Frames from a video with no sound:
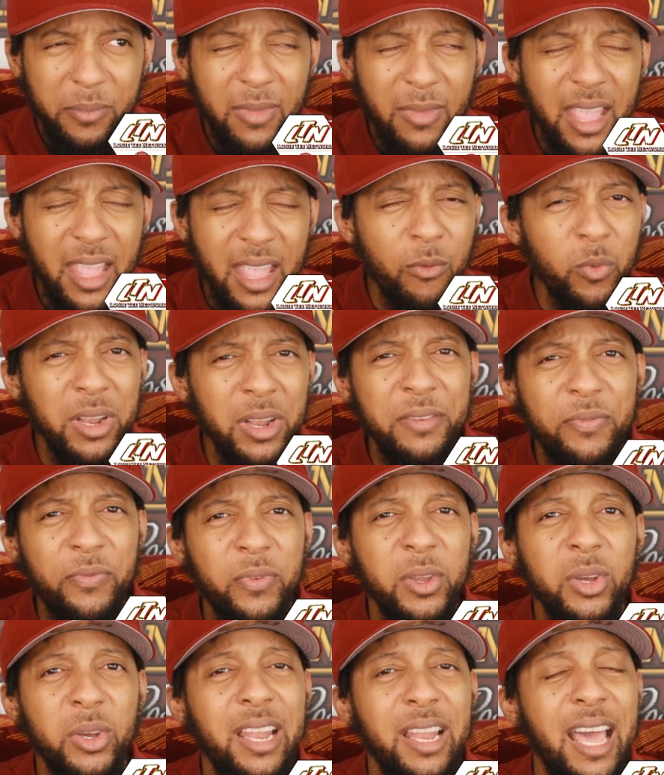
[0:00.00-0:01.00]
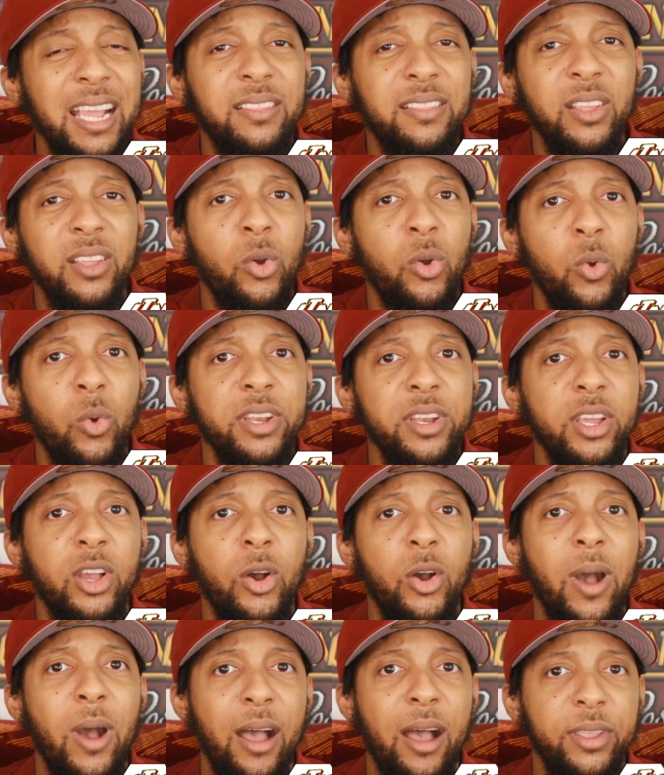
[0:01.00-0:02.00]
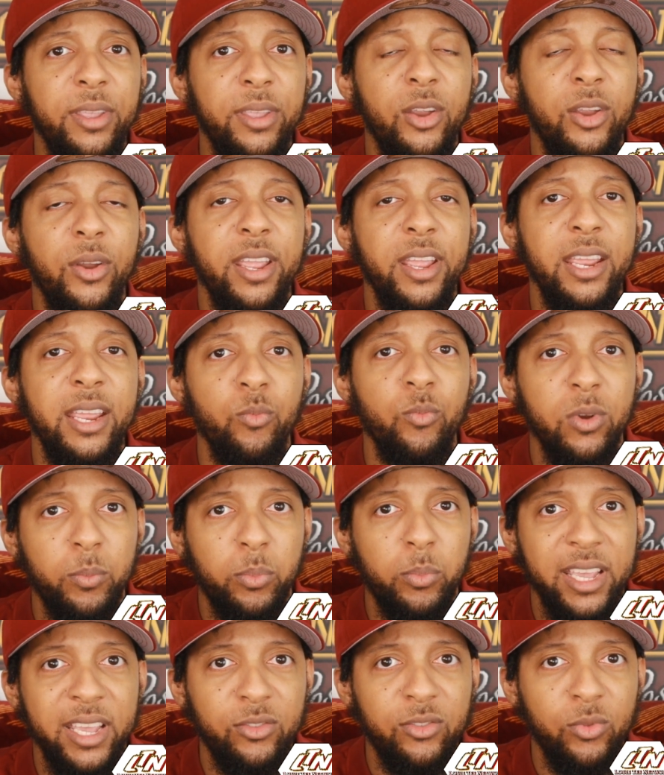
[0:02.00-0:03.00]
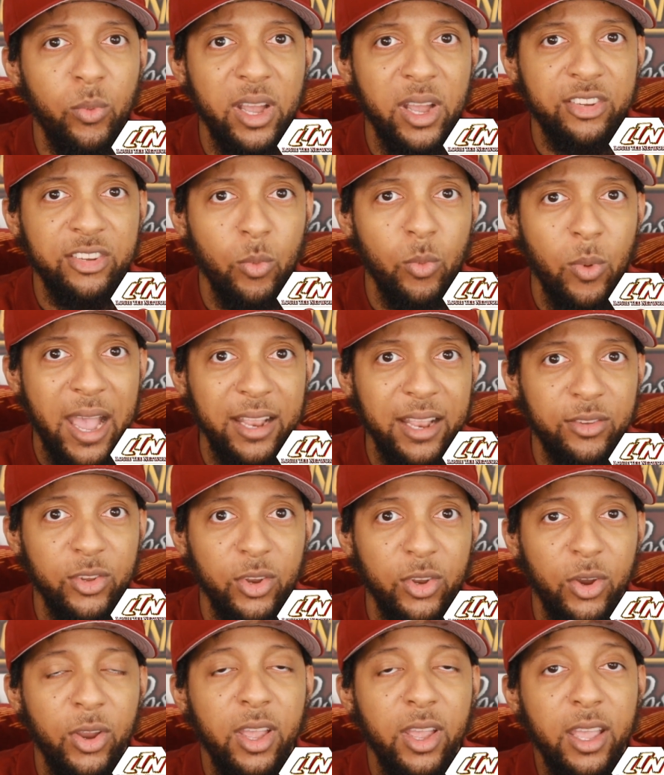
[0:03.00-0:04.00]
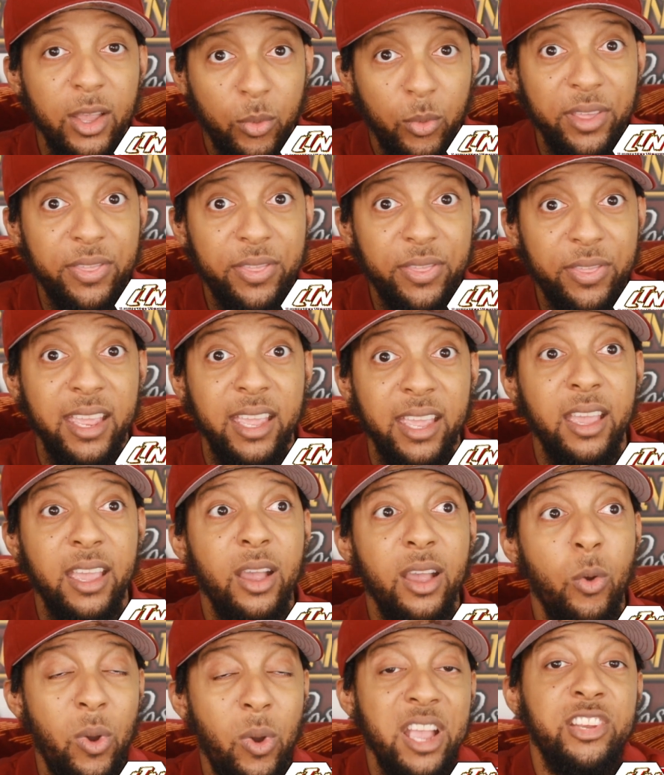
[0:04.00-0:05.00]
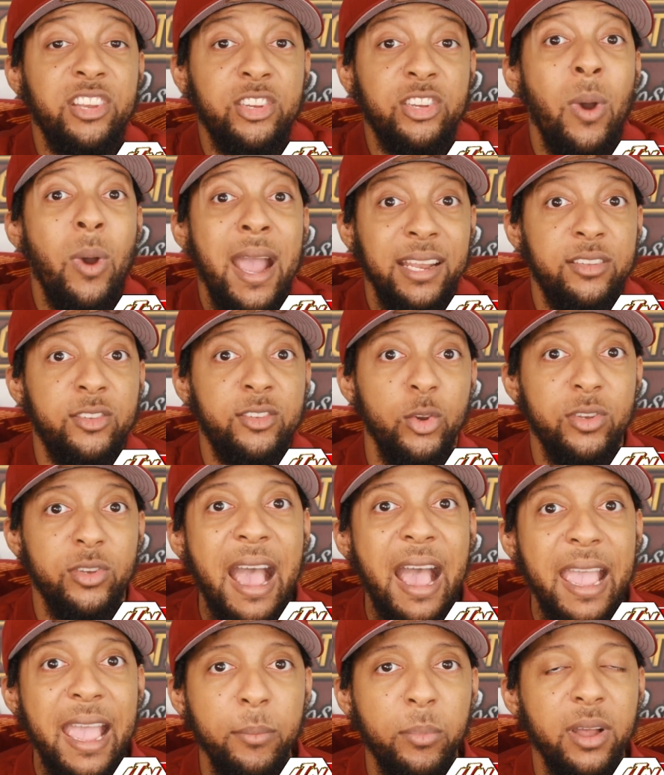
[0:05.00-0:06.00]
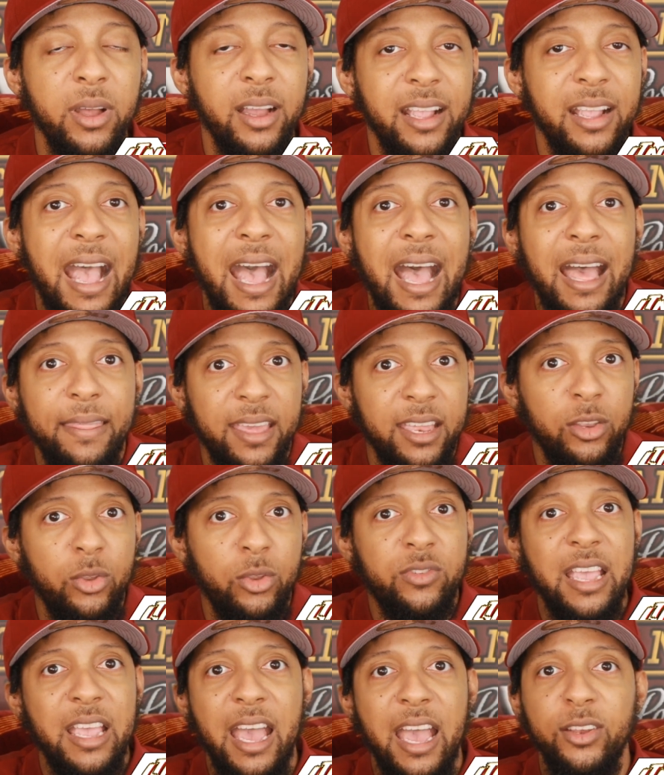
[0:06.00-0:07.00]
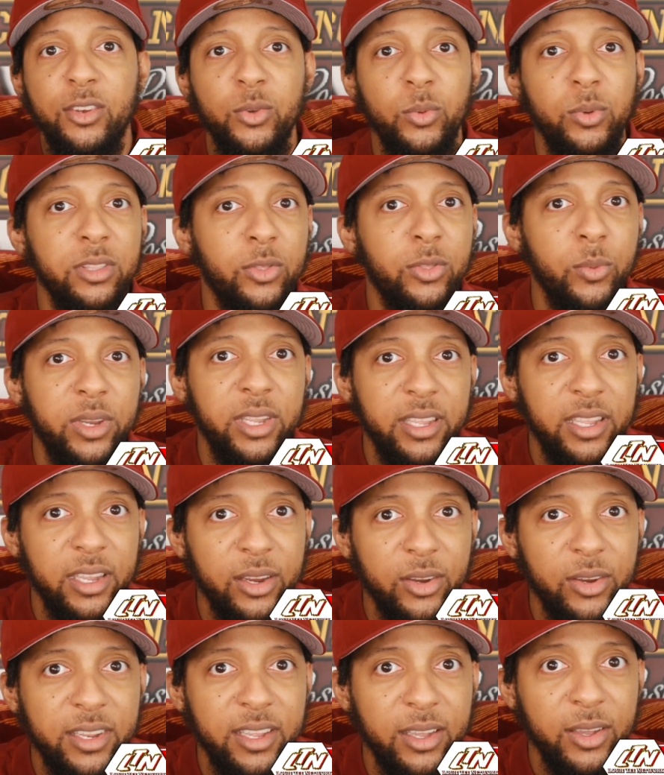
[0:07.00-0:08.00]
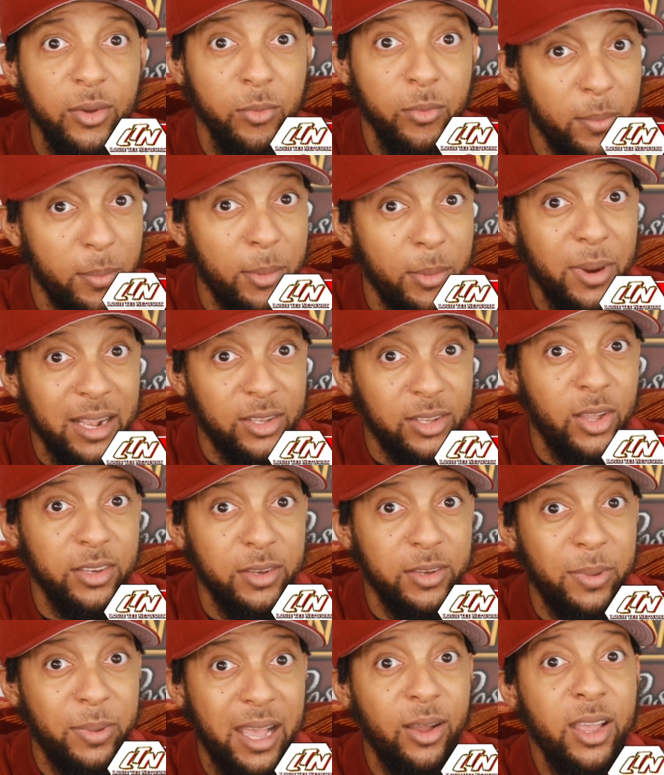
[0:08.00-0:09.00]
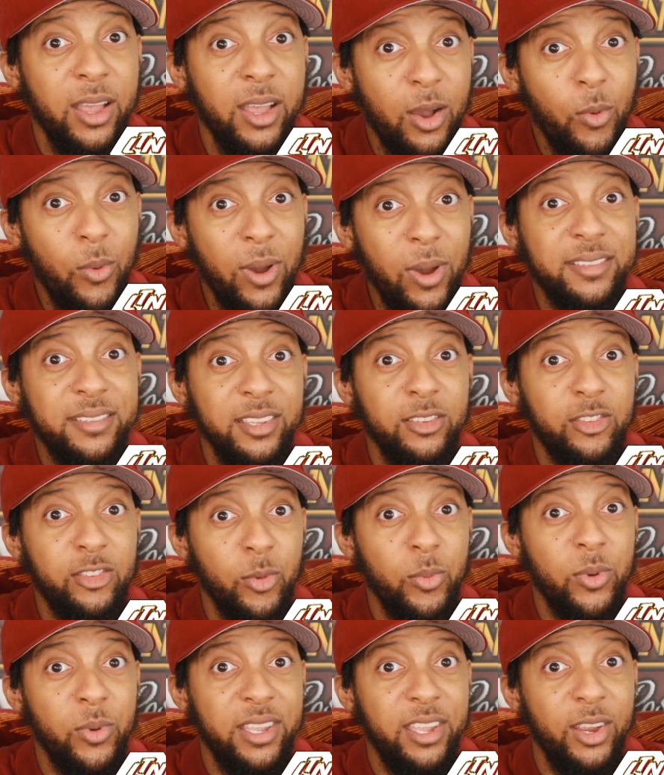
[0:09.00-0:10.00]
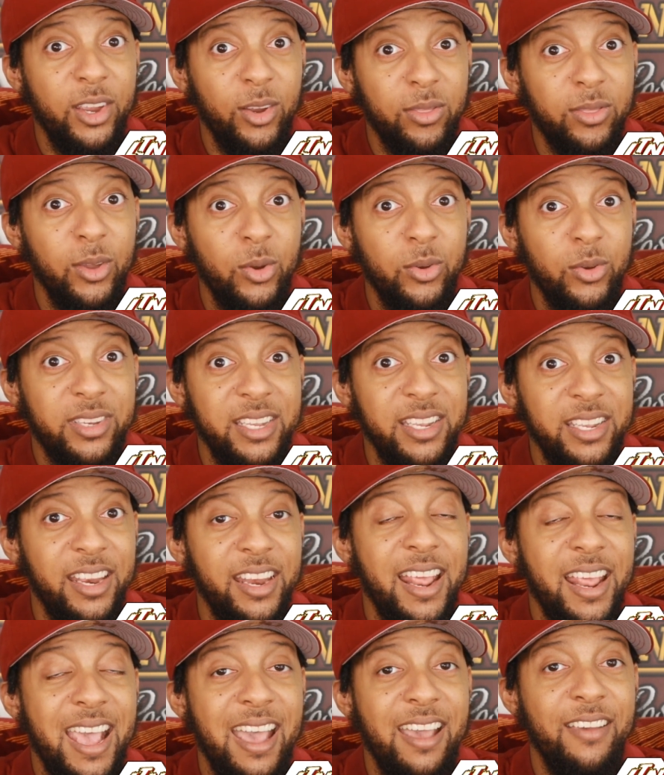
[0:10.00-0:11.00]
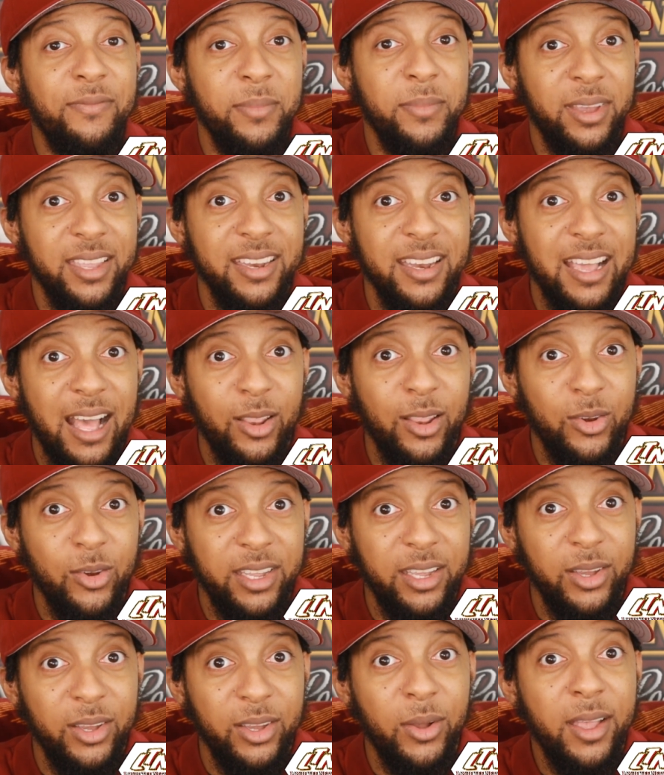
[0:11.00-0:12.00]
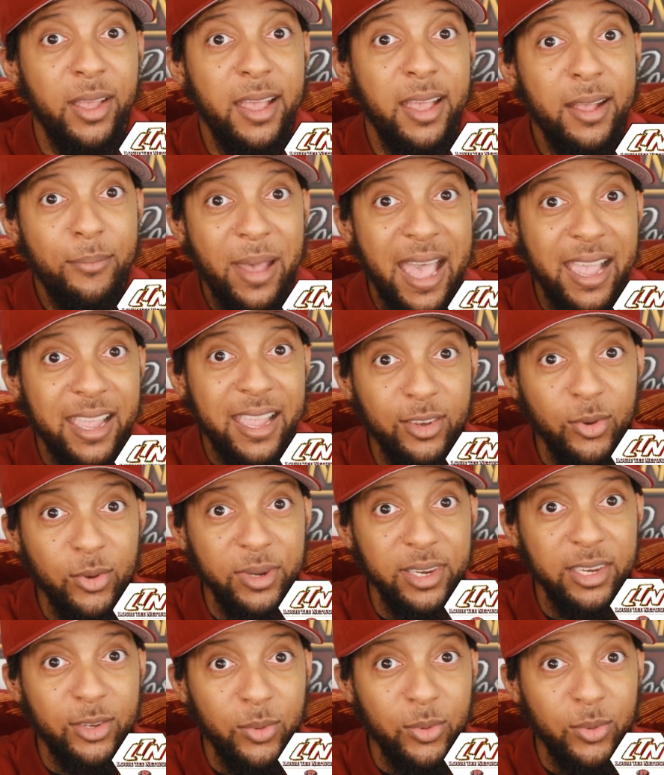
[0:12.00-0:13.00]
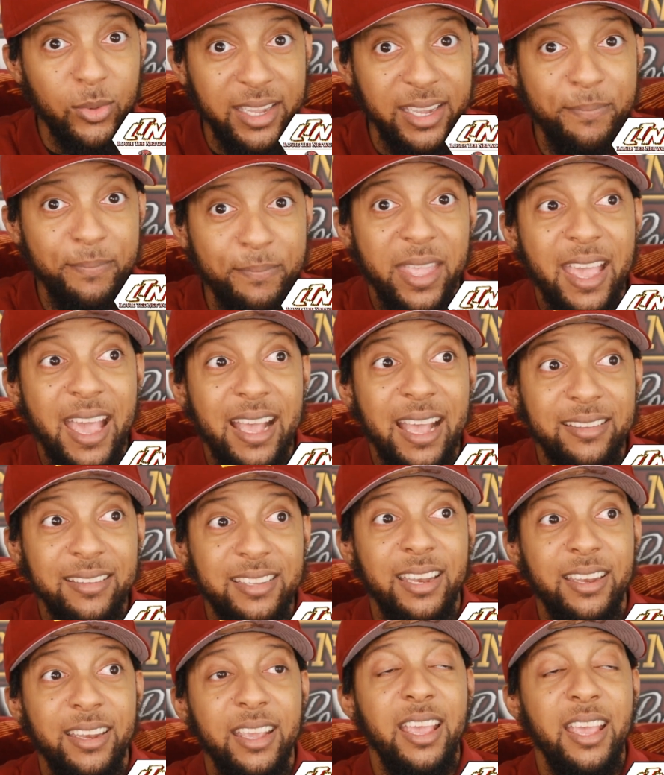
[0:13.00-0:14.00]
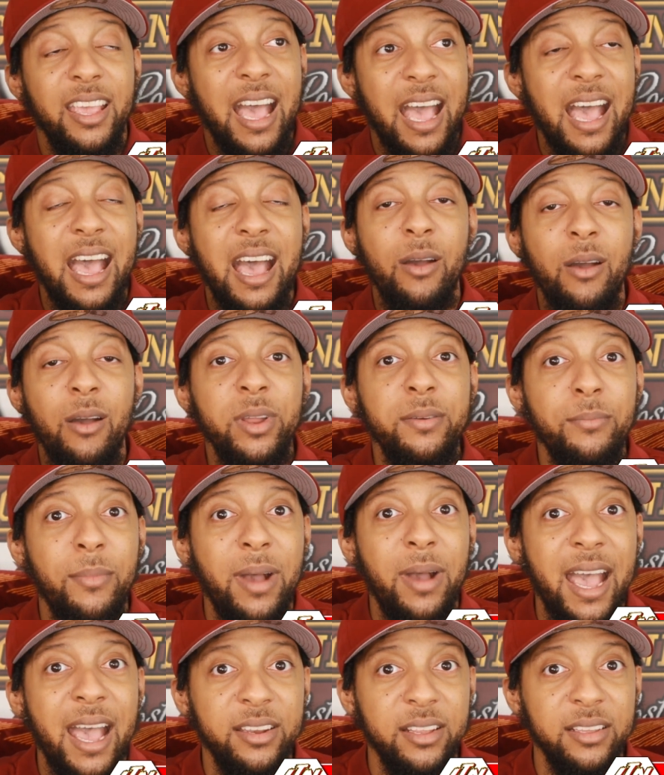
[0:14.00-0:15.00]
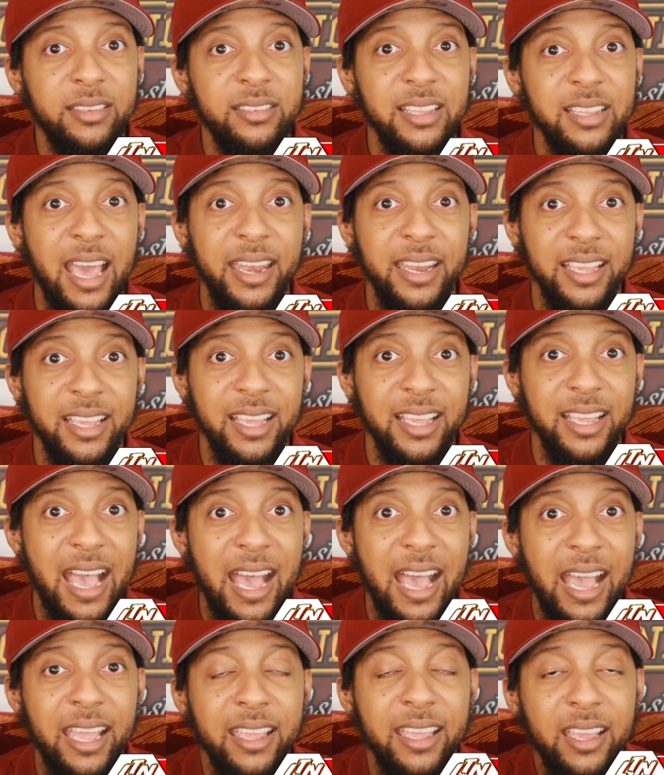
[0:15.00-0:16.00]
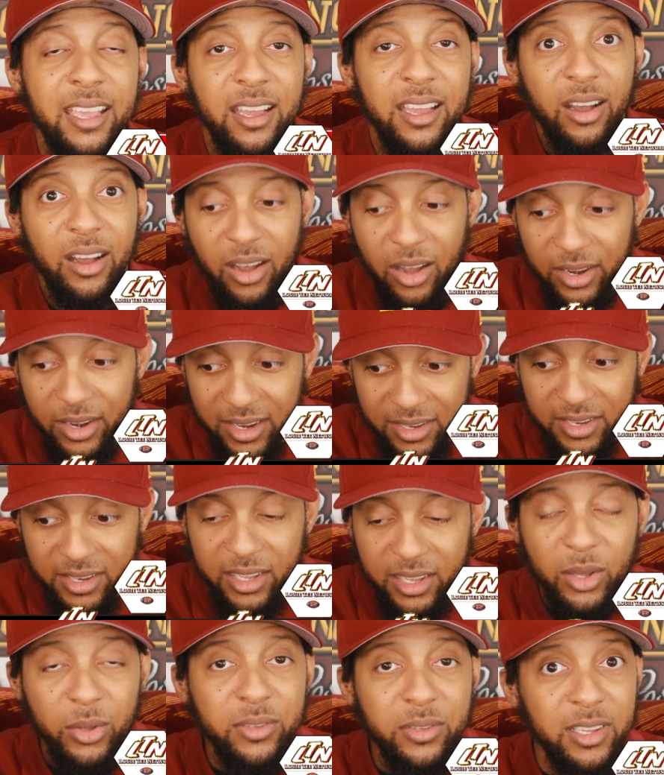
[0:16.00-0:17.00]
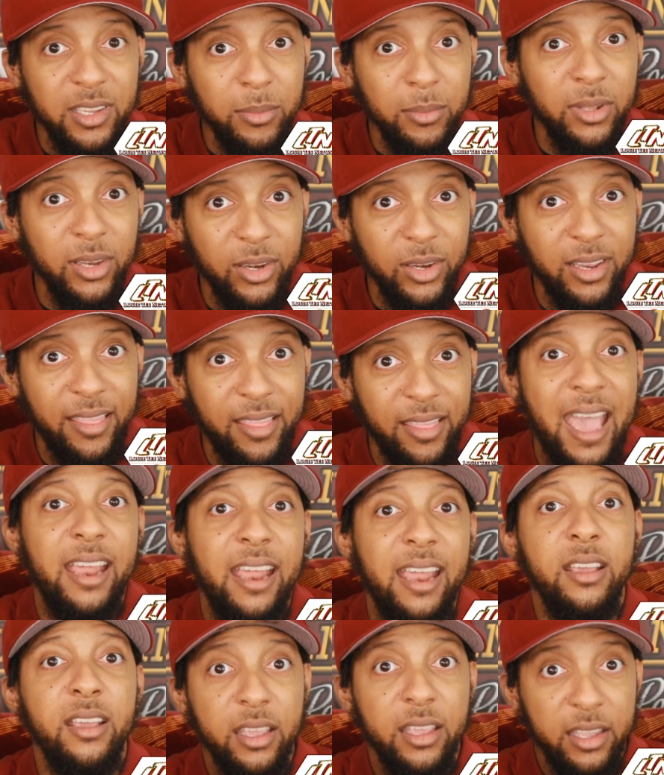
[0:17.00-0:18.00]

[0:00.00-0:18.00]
I really feel like they're going to go out here and replace Wes Schweitzer with a Wes Schweitzer type, a guy that you signed to a 3-year deal. Remember, I talked about Wes's 3-year, $13.5 million deal back in 2020. I said, I wouldn't mind us signing a guy on a deal similar to that.